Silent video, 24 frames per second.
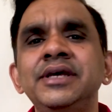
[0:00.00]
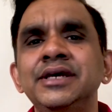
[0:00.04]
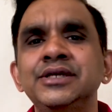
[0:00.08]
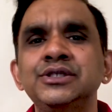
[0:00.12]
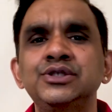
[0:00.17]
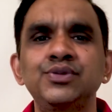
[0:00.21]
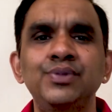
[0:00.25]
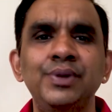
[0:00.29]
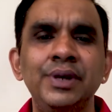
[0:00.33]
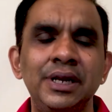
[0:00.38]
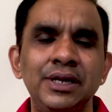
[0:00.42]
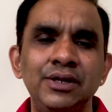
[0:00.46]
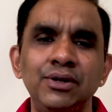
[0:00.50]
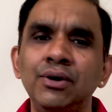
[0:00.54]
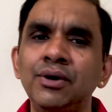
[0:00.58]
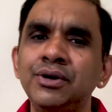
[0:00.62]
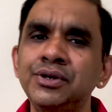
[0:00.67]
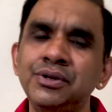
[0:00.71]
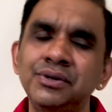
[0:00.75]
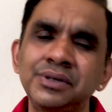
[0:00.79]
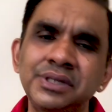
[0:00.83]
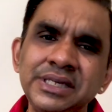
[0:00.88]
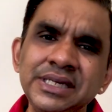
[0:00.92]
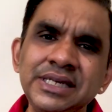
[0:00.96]
as well, or
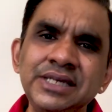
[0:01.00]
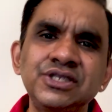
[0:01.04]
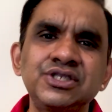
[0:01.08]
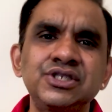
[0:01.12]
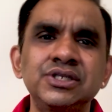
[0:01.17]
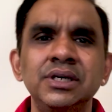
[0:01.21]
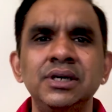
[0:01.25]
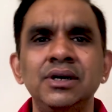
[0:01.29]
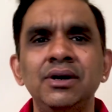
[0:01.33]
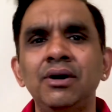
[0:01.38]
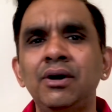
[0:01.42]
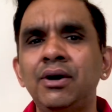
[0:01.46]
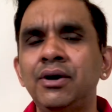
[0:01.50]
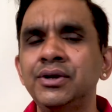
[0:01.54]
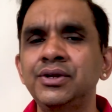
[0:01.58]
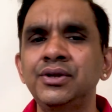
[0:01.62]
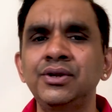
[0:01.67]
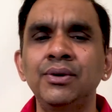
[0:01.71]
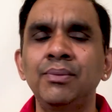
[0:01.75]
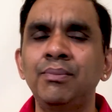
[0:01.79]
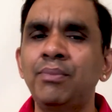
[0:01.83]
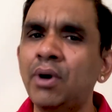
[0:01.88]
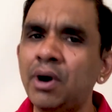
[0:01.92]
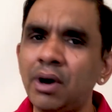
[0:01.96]
your teacher or
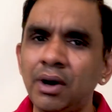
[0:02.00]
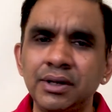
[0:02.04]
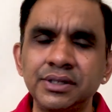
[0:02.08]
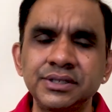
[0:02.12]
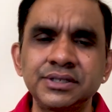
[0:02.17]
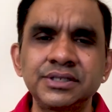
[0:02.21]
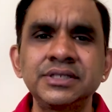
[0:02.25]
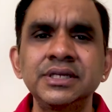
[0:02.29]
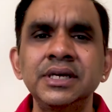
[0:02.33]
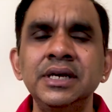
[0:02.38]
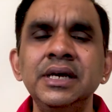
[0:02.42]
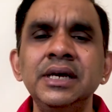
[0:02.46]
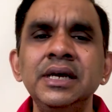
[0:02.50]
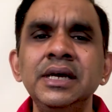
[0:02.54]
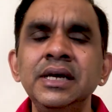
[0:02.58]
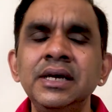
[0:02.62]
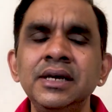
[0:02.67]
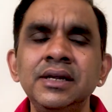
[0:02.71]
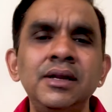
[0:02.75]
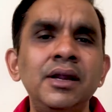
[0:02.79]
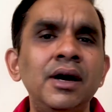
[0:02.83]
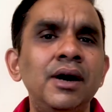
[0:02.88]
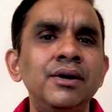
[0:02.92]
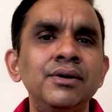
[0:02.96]
your boss.
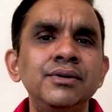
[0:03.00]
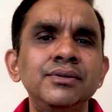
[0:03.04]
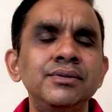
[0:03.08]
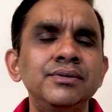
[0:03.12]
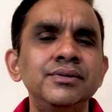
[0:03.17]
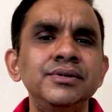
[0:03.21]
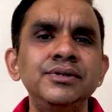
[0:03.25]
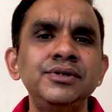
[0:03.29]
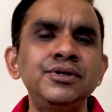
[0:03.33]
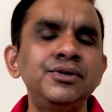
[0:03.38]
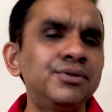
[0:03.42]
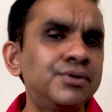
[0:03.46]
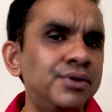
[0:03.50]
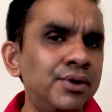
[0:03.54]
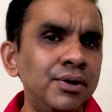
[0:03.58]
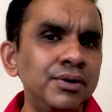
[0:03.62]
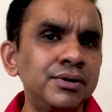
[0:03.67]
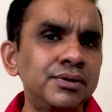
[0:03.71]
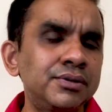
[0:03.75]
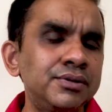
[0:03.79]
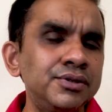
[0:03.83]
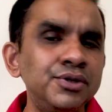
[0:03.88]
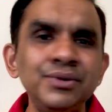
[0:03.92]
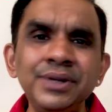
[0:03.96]
Now,
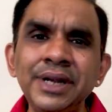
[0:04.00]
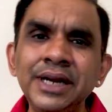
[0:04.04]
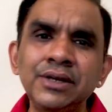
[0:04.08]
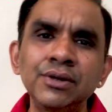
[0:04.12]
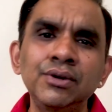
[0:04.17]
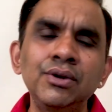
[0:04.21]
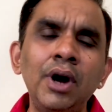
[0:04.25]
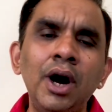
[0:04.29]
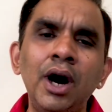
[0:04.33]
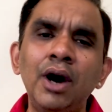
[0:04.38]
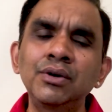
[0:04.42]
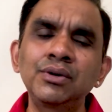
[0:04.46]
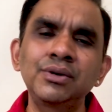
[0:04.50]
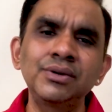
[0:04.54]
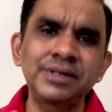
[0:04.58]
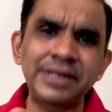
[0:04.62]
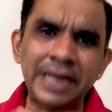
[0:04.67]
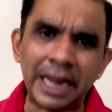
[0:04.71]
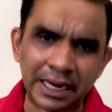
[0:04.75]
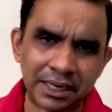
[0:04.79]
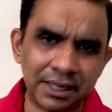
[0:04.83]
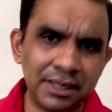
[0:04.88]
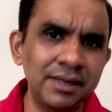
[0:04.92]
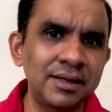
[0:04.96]
you need to know how to
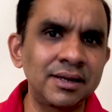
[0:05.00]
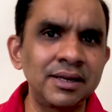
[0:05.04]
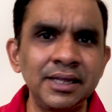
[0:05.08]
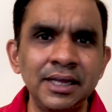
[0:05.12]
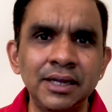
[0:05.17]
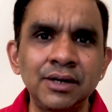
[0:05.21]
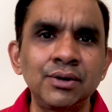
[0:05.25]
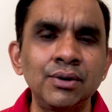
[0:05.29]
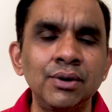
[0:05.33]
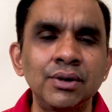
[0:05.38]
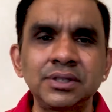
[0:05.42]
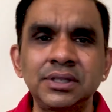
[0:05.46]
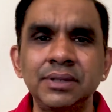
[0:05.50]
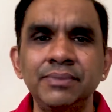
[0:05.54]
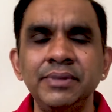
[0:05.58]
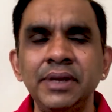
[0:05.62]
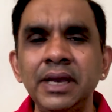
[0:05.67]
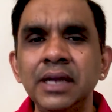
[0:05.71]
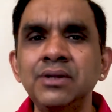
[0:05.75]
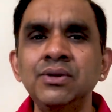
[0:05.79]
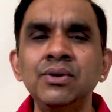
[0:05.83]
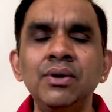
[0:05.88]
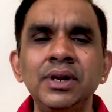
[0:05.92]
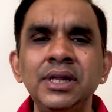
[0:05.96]
tactically ignore them.
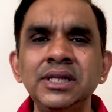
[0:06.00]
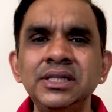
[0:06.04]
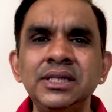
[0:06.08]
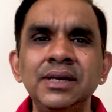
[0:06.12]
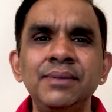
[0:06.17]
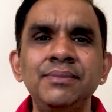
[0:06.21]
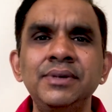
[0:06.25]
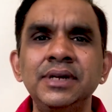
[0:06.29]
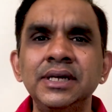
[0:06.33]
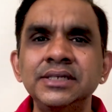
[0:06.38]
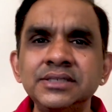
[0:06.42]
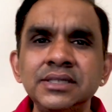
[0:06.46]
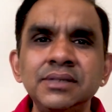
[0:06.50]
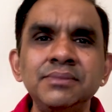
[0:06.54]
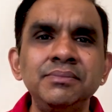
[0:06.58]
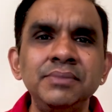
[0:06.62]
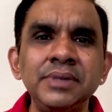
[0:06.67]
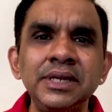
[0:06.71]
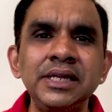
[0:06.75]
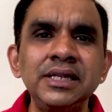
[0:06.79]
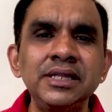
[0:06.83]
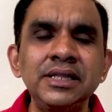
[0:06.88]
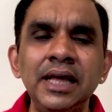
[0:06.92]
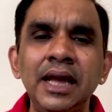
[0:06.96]
Ignoring them doesn't
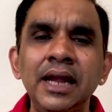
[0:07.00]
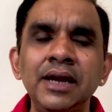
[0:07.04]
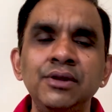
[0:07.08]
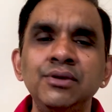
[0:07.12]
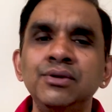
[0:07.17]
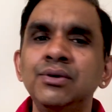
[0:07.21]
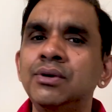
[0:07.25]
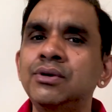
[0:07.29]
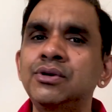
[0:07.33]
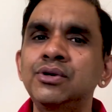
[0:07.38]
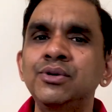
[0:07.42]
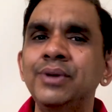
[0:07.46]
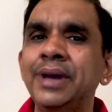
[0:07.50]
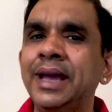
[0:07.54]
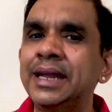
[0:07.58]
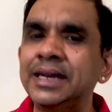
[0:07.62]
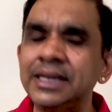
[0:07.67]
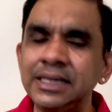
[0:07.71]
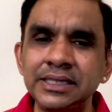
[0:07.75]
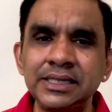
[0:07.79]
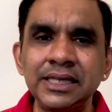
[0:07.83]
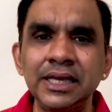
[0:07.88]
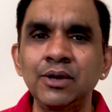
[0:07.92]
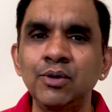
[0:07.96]
mean that you don't do
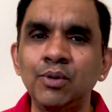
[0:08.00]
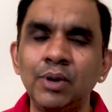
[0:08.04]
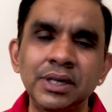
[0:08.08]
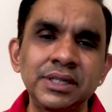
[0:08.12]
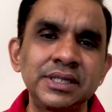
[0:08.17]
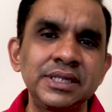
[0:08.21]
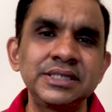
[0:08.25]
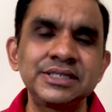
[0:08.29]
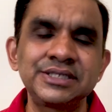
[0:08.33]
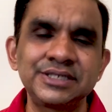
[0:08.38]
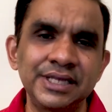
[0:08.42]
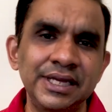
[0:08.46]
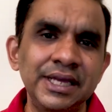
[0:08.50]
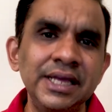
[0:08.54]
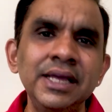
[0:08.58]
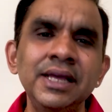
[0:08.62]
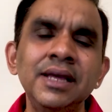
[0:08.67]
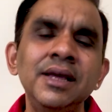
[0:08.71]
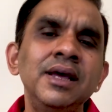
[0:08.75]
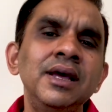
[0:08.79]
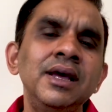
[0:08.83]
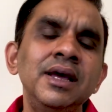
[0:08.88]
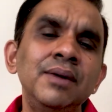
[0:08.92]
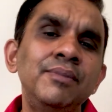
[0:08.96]
anything what they say,
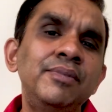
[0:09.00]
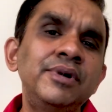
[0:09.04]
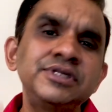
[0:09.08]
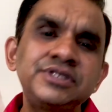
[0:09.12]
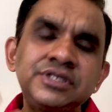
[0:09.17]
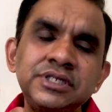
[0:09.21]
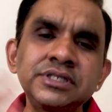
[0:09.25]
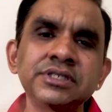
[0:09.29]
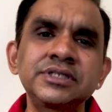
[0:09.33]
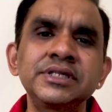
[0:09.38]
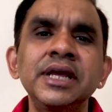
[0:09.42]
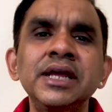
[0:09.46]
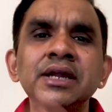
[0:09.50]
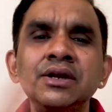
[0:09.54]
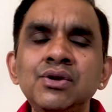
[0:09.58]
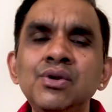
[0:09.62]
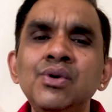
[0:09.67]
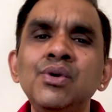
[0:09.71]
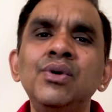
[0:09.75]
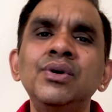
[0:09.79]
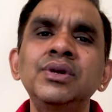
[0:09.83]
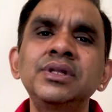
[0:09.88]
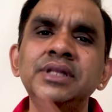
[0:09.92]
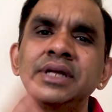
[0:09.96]
but just
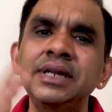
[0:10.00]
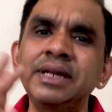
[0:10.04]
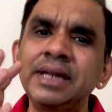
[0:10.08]
ignore the